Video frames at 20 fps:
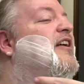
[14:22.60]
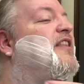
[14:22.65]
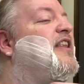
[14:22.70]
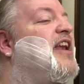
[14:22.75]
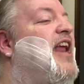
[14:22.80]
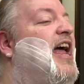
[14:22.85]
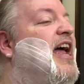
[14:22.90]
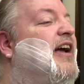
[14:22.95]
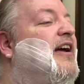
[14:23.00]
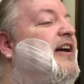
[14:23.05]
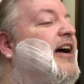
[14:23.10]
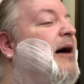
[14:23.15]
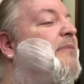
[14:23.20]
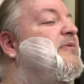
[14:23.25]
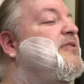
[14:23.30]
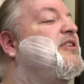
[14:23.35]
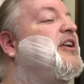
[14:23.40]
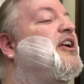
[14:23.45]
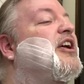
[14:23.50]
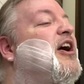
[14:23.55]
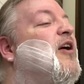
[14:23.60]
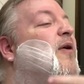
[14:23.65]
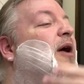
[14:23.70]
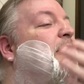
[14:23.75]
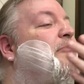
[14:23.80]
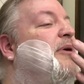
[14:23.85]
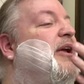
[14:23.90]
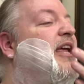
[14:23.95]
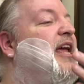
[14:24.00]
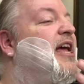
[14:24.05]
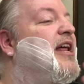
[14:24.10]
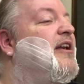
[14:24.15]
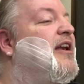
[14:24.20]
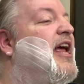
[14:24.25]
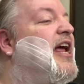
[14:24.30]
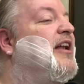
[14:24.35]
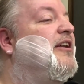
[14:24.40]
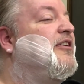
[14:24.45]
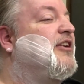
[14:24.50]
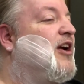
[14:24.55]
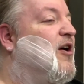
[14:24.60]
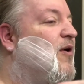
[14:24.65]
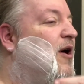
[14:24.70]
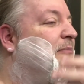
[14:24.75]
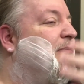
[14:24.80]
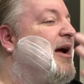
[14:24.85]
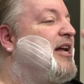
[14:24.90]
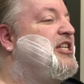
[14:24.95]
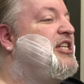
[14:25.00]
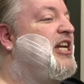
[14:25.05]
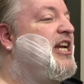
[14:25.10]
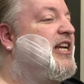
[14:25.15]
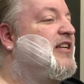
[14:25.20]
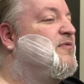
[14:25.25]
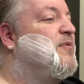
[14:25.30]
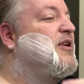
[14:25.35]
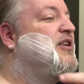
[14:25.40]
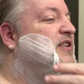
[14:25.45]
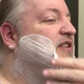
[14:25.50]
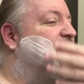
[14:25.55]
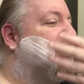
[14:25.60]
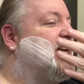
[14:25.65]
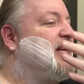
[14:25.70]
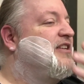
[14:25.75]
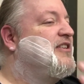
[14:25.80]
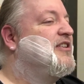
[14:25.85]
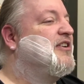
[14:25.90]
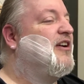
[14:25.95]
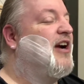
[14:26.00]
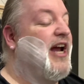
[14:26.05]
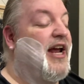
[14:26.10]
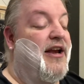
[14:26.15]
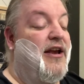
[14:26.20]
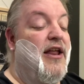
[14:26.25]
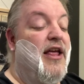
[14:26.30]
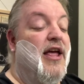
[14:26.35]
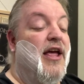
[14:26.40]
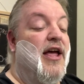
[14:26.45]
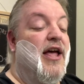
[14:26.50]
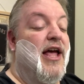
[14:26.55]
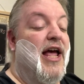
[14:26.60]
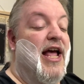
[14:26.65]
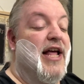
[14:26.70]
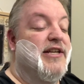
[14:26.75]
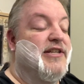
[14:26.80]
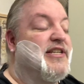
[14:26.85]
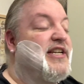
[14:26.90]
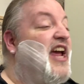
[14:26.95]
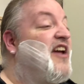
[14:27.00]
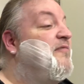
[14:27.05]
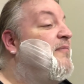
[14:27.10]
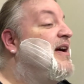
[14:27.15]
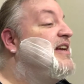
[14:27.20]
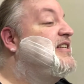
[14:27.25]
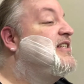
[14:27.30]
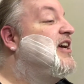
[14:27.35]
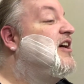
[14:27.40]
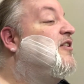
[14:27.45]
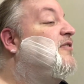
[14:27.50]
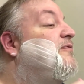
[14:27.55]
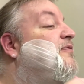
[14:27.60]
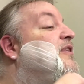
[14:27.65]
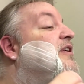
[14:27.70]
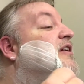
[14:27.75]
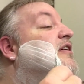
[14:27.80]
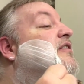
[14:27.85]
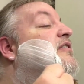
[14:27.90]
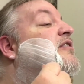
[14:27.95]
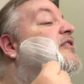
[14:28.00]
the neck. I'm just going to go up again and go up my cheeks, which is against the grain, and save myself the